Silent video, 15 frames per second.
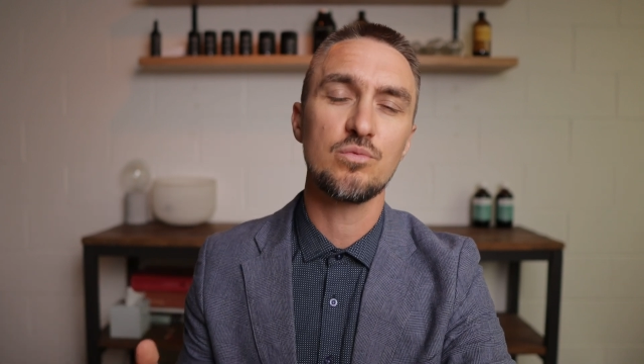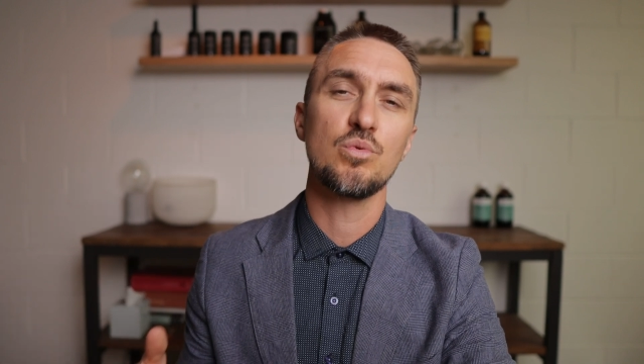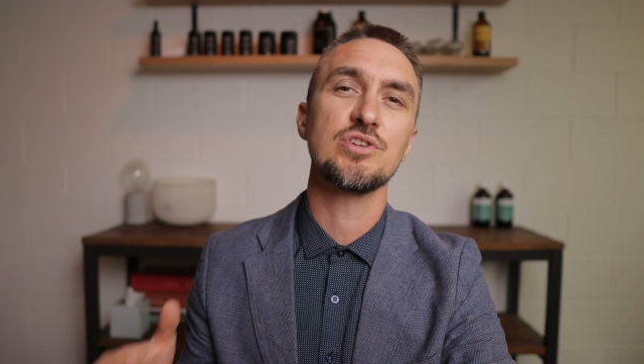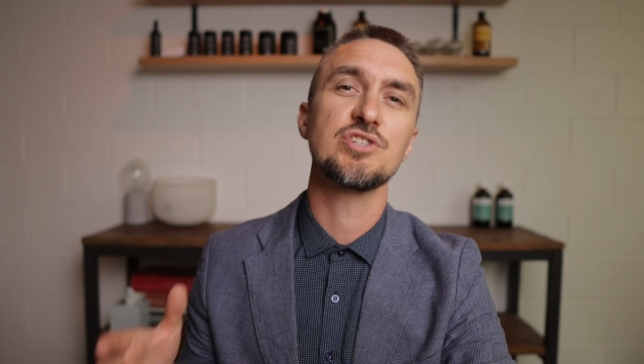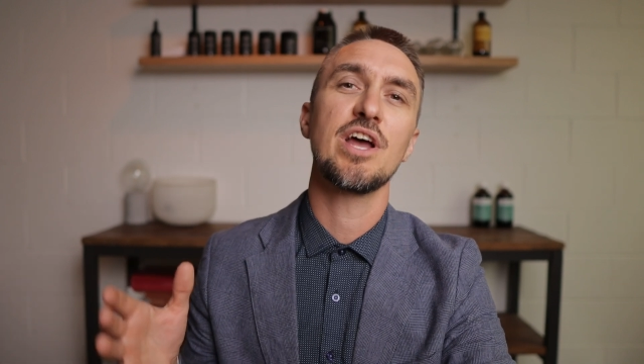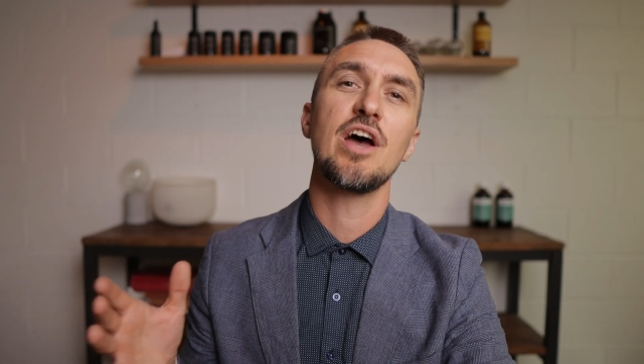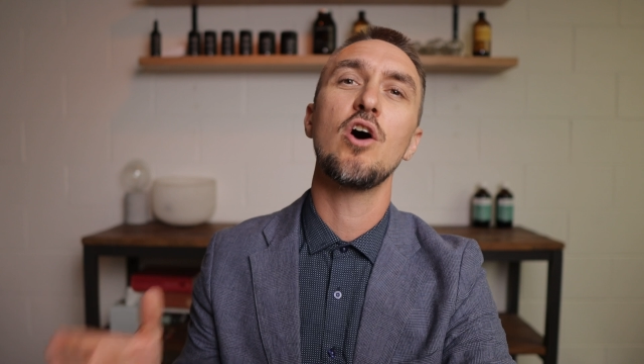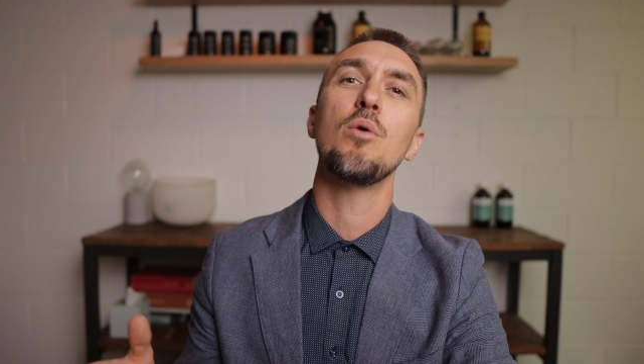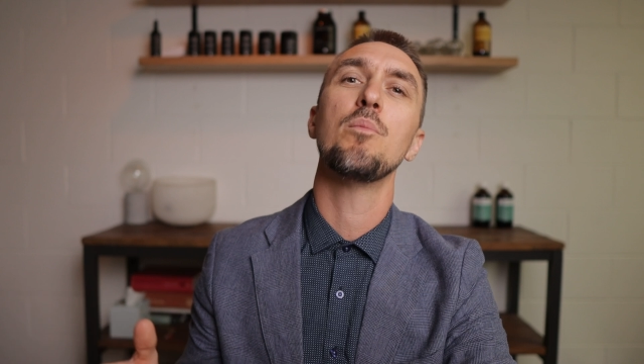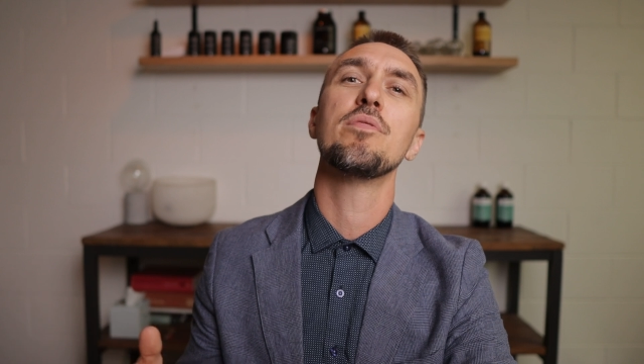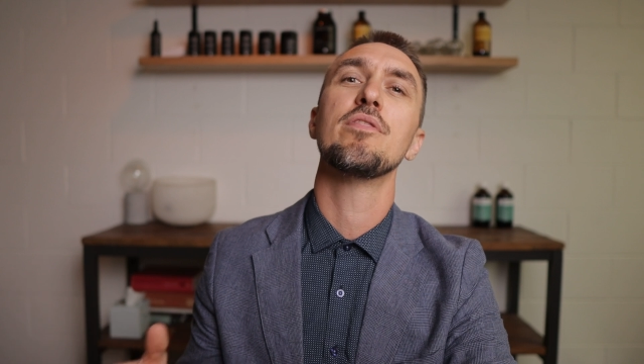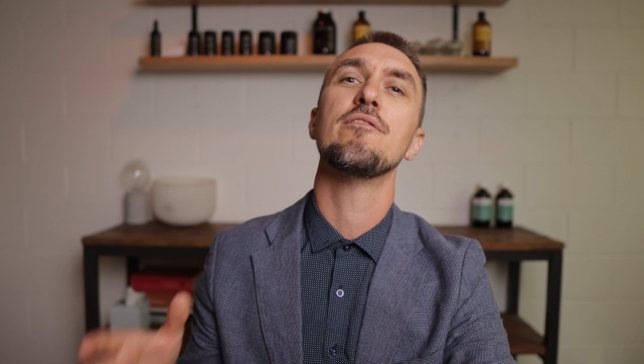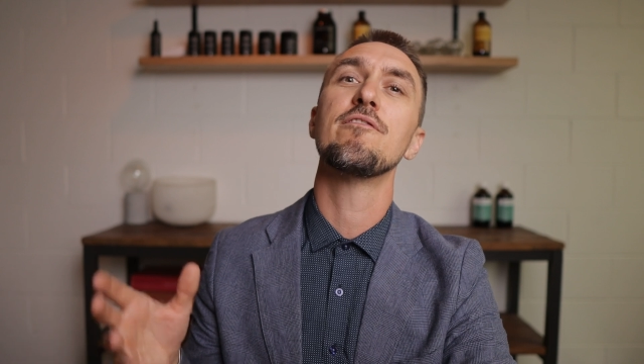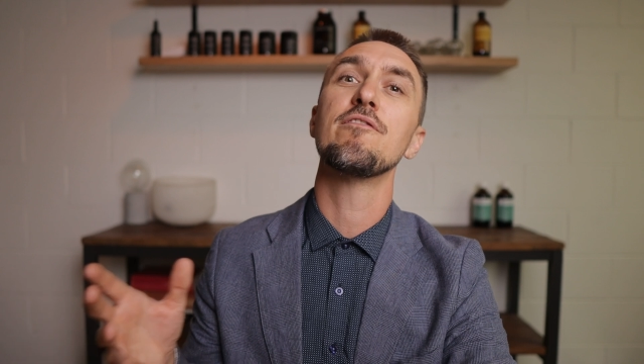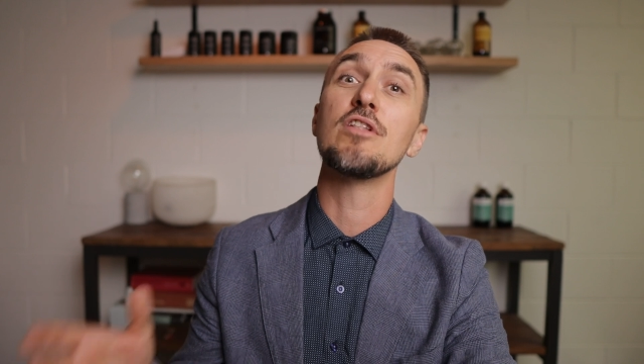which help
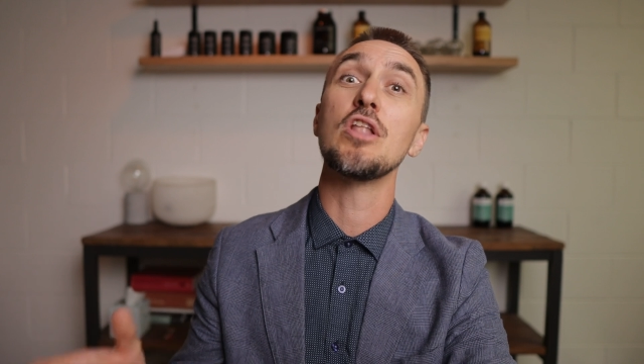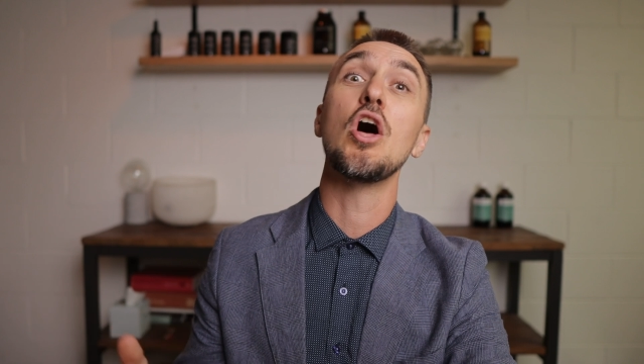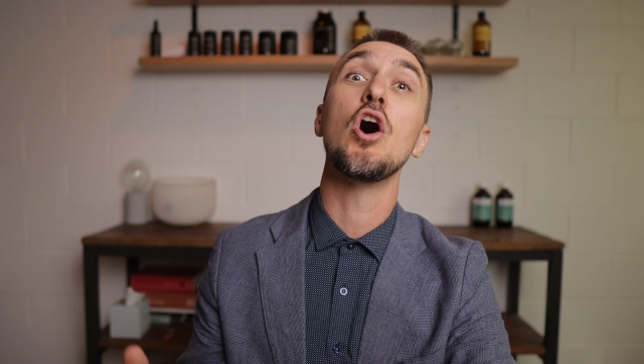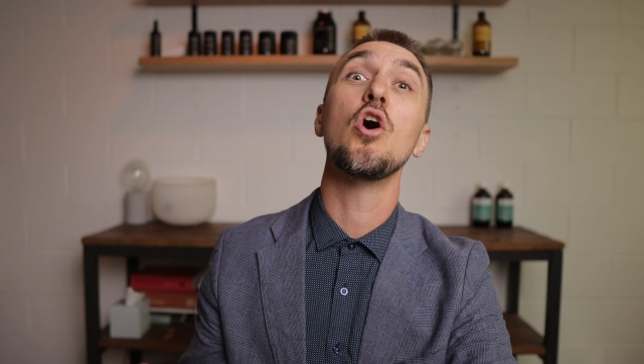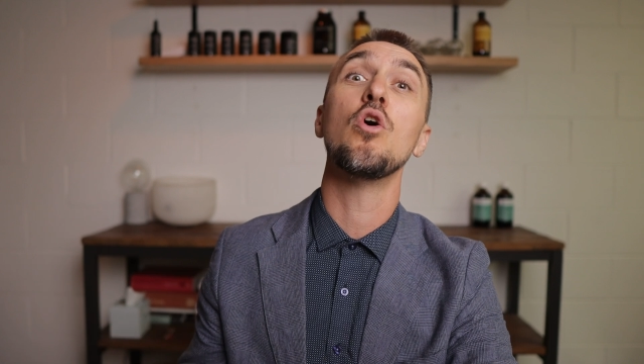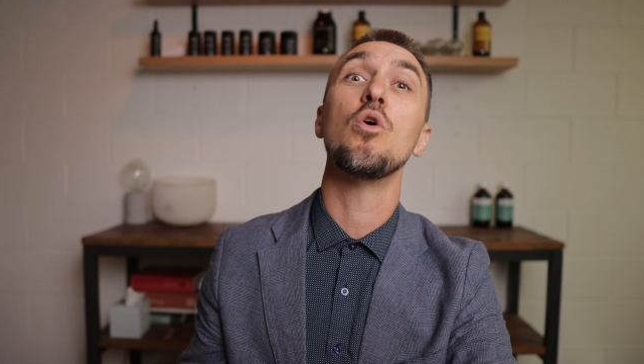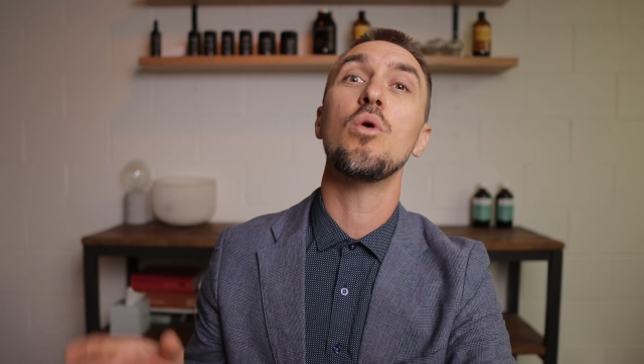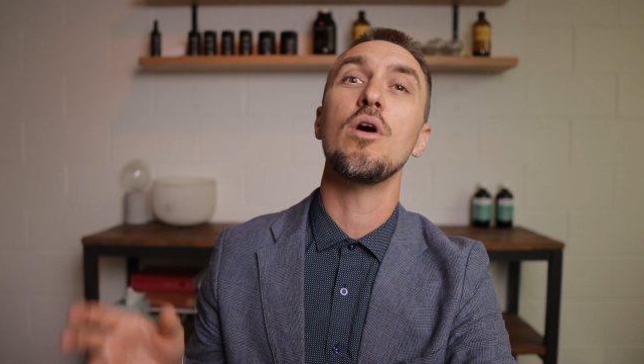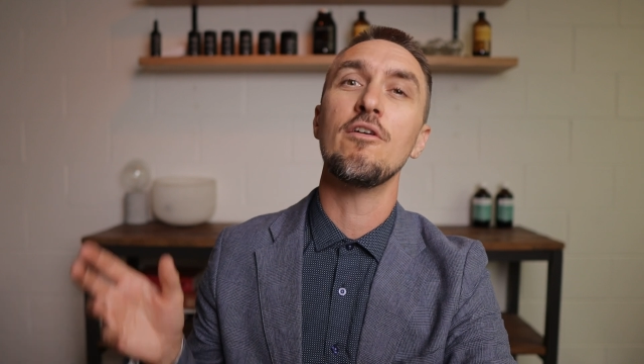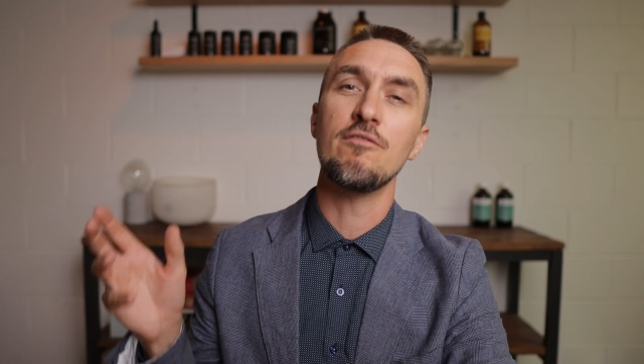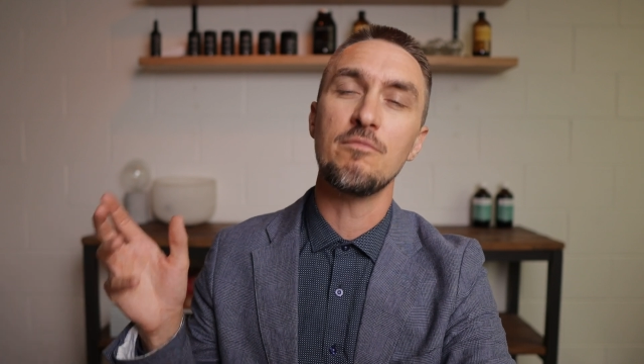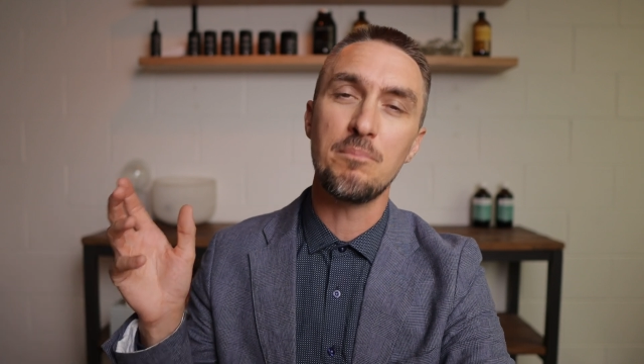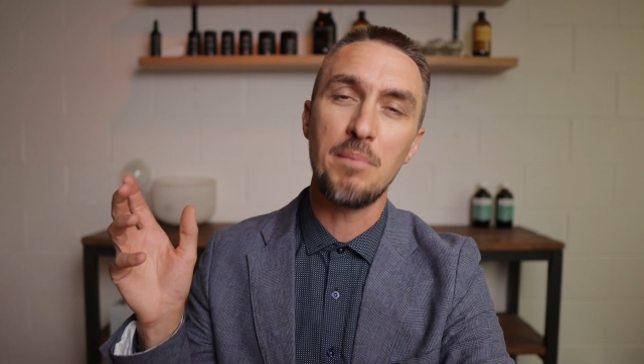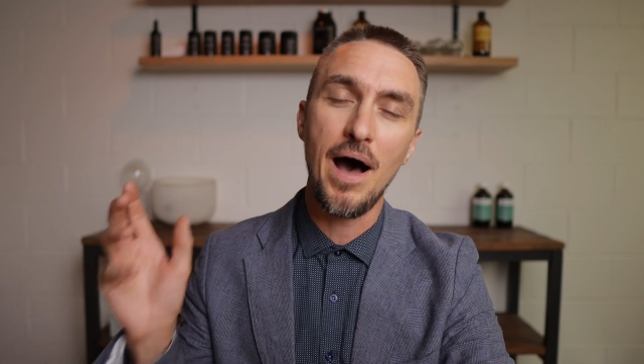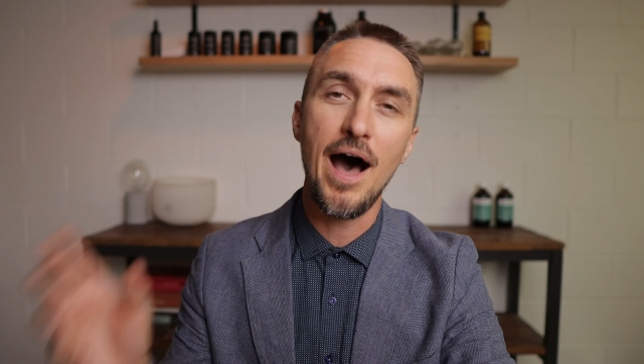the flow
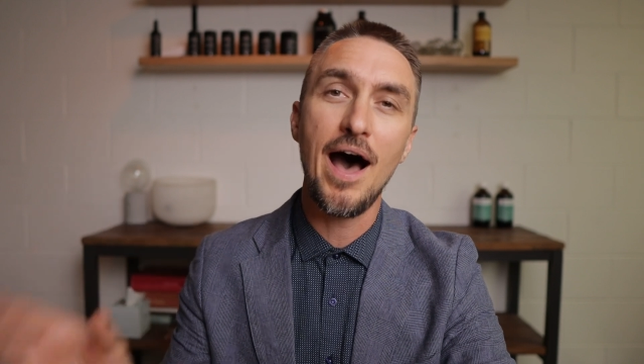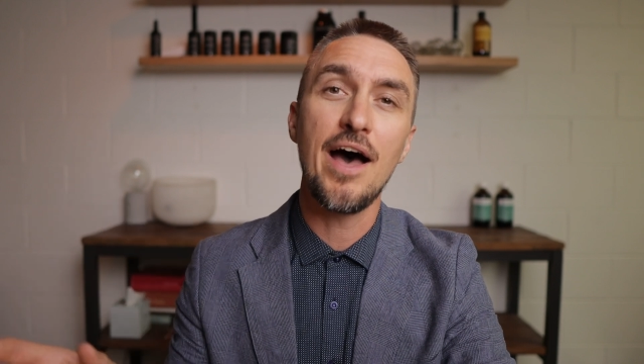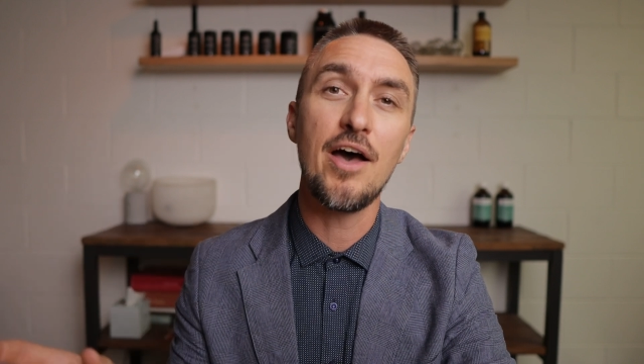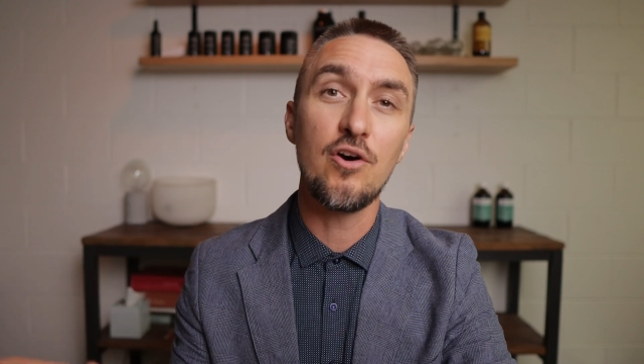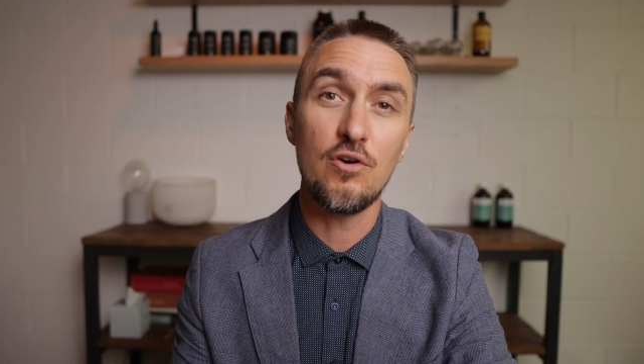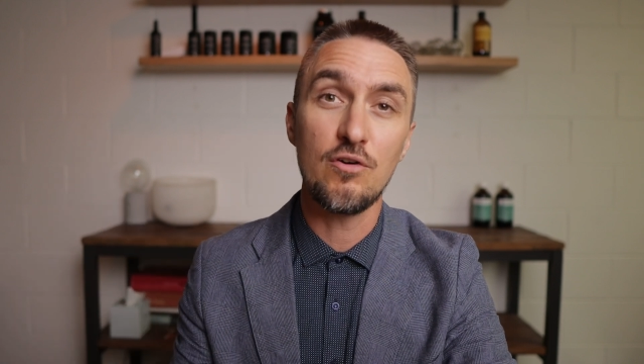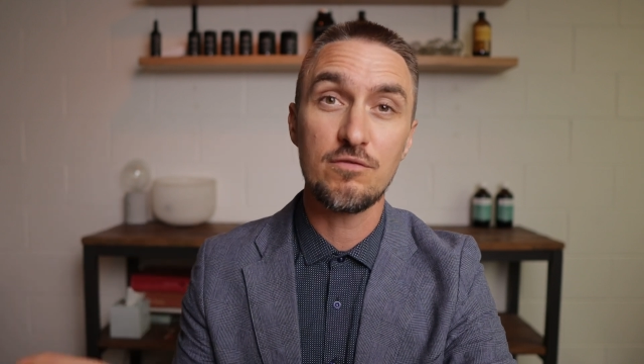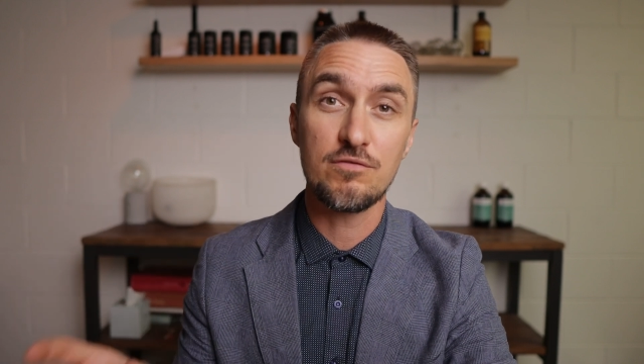of bile